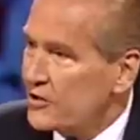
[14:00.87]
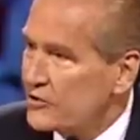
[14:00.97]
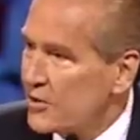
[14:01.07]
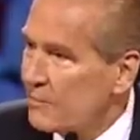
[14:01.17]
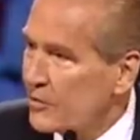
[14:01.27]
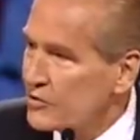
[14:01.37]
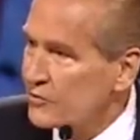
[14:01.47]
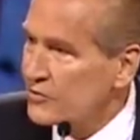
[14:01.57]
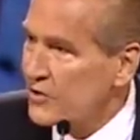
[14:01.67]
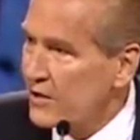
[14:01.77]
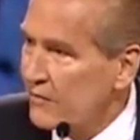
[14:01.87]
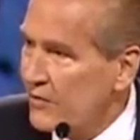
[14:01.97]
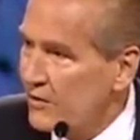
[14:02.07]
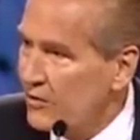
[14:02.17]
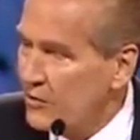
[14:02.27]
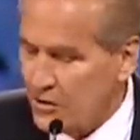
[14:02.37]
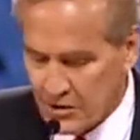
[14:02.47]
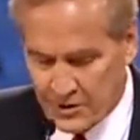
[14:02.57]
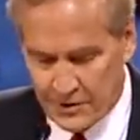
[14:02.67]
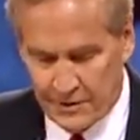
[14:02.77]
as their personal Savior and
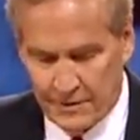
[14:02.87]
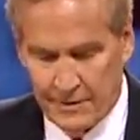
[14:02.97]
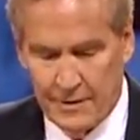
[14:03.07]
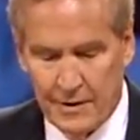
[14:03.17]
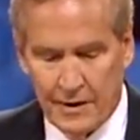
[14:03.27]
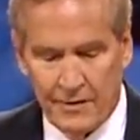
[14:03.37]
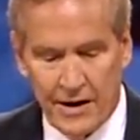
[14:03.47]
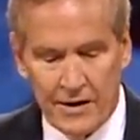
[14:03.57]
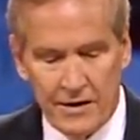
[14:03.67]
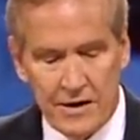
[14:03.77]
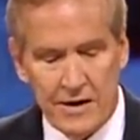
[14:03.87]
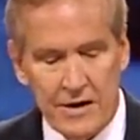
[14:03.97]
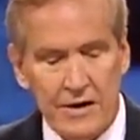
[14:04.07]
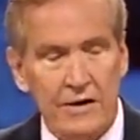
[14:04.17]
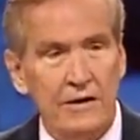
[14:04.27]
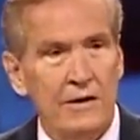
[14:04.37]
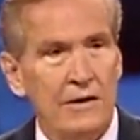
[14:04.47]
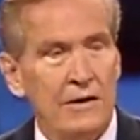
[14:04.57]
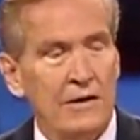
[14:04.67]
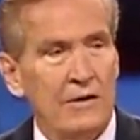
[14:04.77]
Lord. They need
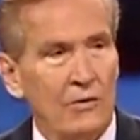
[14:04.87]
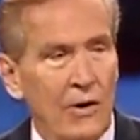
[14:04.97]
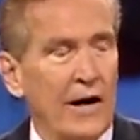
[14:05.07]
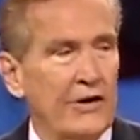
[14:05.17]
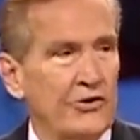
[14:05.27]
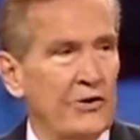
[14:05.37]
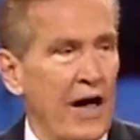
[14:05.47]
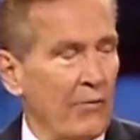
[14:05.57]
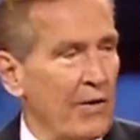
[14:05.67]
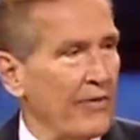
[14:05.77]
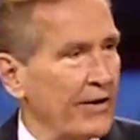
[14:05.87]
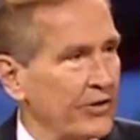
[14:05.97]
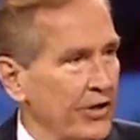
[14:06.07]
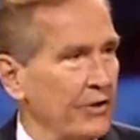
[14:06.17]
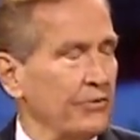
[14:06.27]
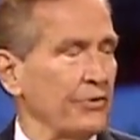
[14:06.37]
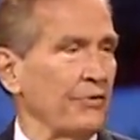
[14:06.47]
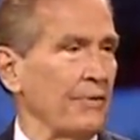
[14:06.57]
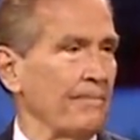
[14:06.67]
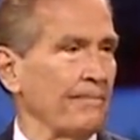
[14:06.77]
Christ, and we've got to go to
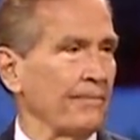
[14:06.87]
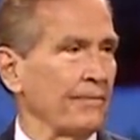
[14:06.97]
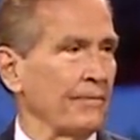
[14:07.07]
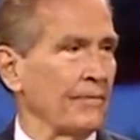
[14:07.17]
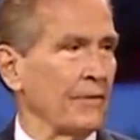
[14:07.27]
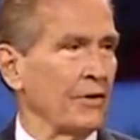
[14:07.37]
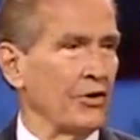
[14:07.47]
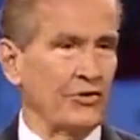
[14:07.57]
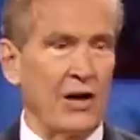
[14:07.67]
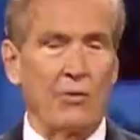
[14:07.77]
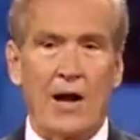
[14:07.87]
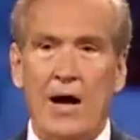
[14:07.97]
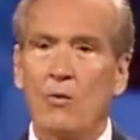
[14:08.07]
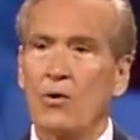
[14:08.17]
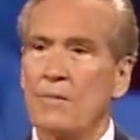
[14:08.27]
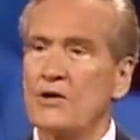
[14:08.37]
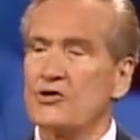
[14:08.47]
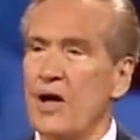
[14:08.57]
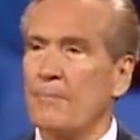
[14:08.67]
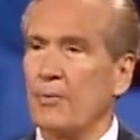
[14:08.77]
them. You say, well, I want to be
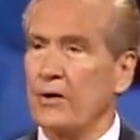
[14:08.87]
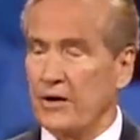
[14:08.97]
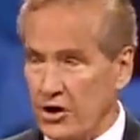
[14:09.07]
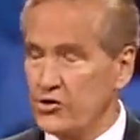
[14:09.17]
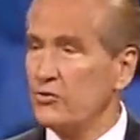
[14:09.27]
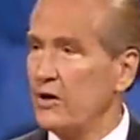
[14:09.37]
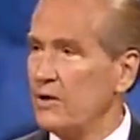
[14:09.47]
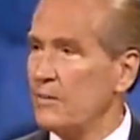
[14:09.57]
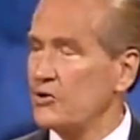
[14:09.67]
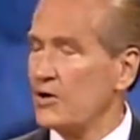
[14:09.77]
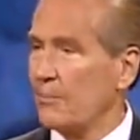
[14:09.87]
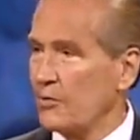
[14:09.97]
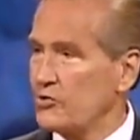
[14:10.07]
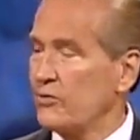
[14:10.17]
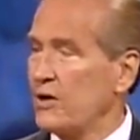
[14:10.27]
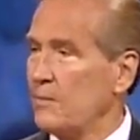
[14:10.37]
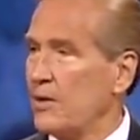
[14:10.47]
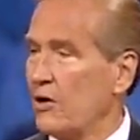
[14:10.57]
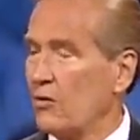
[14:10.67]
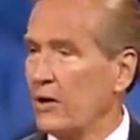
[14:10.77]
separate. Yes, you need to be separate. You need to
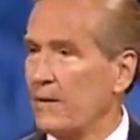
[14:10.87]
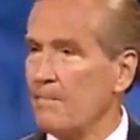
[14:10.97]
be holy.